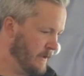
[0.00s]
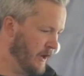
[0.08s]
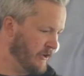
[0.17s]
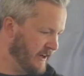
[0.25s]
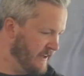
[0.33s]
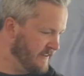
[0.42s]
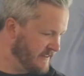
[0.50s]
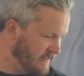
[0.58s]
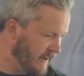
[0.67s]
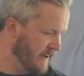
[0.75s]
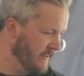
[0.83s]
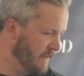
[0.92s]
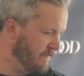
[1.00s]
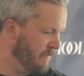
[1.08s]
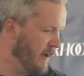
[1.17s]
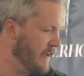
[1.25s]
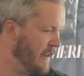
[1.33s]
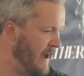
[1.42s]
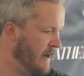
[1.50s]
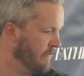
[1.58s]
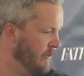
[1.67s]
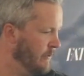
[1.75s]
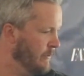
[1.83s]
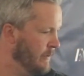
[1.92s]
Are your kids sucking the fun out
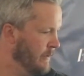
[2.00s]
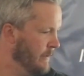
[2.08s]
of you?